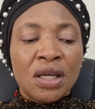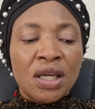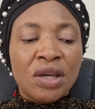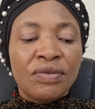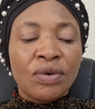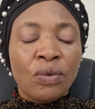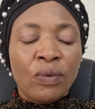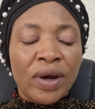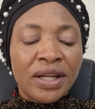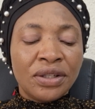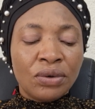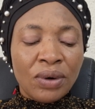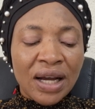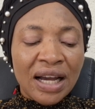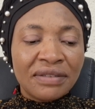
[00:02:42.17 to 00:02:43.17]
Even when
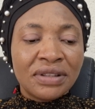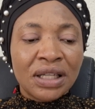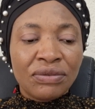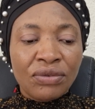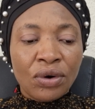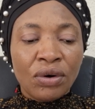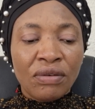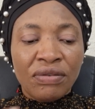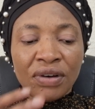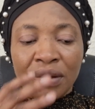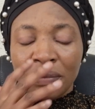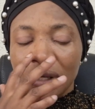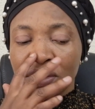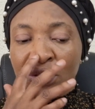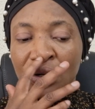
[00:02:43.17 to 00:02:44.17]
you have the
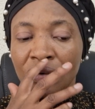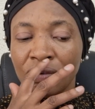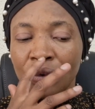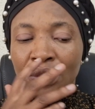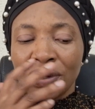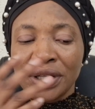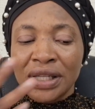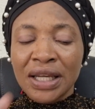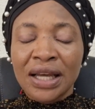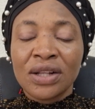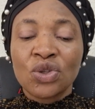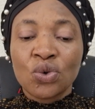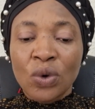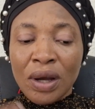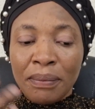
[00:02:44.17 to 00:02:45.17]
confirmation of going there
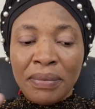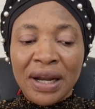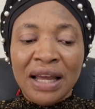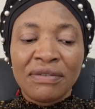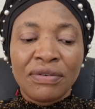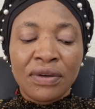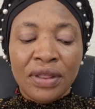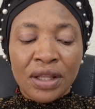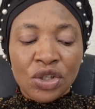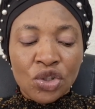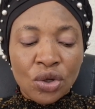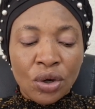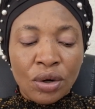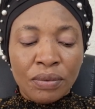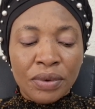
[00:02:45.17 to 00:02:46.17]
to apply for the
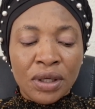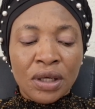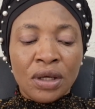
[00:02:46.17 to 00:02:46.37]
job,